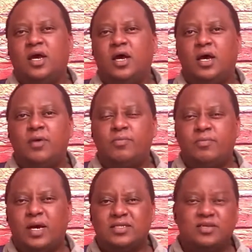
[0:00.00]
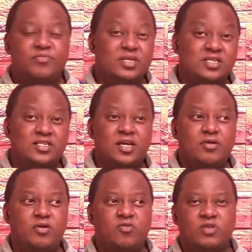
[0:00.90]
Um, as I've been
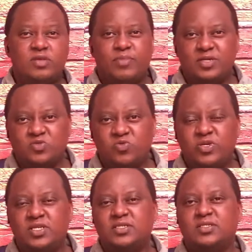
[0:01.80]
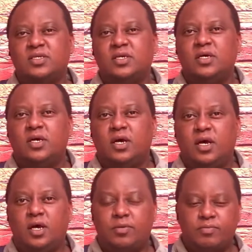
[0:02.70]
sharing over the past weeks,
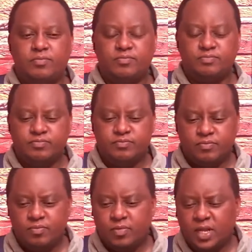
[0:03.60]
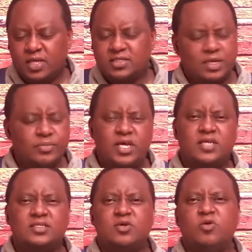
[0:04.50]
um, some
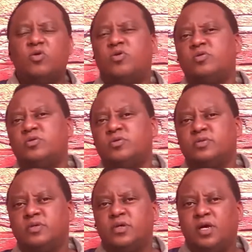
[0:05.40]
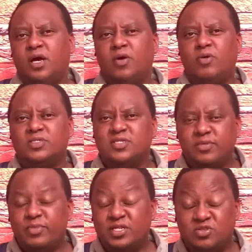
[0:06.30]
years ago, I was in the
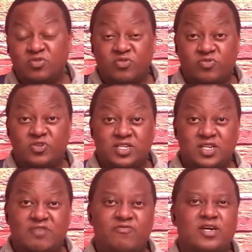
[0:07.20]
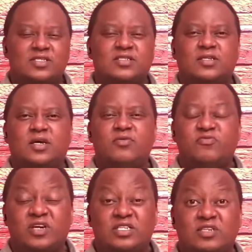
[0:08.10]
midst of a 40 day fast. Uh, in
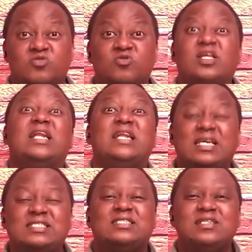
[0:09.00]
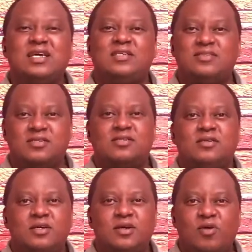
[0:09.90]
fact, I was on the last night
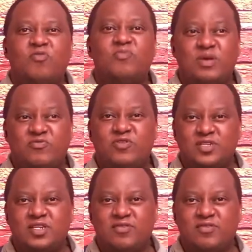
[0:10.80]
of my 40